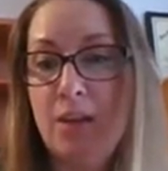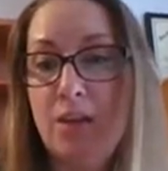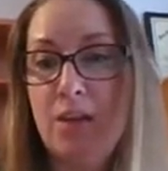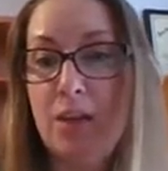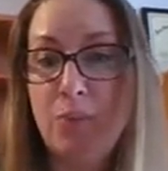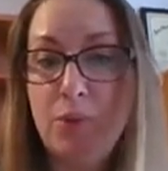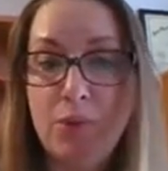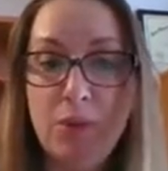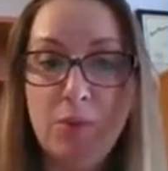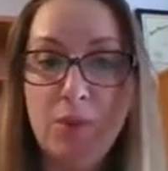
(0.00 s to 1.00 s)
you can
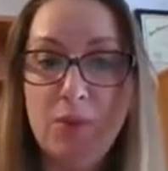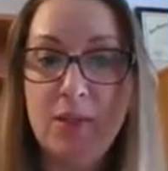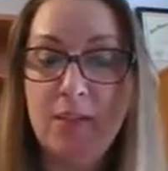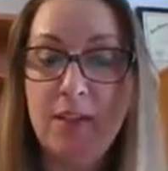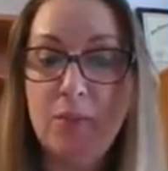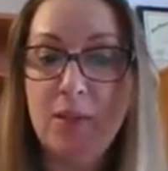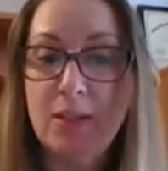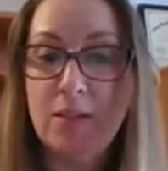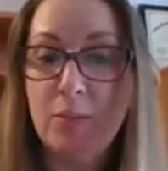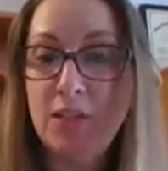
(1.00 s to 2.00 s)
boost their immune system with
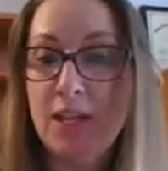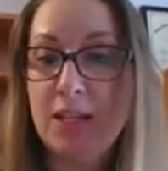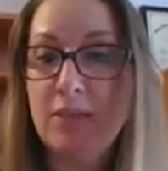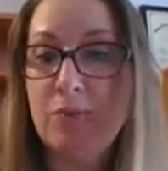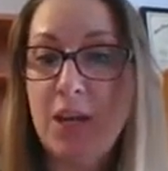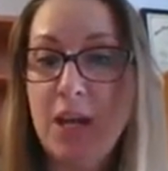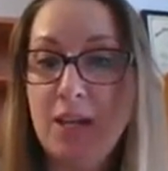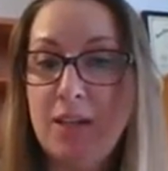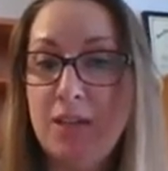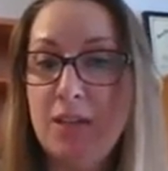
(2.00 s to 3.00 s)
some protective
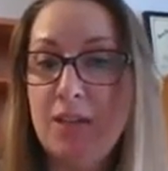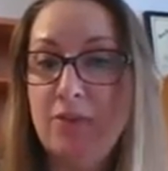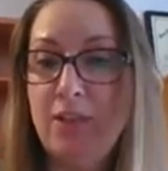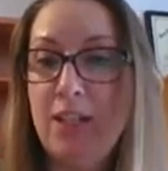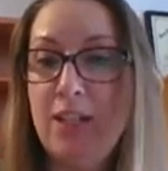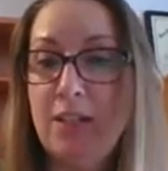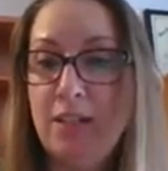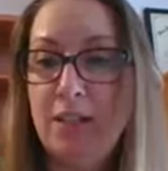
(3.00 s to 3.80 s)
blend in their feed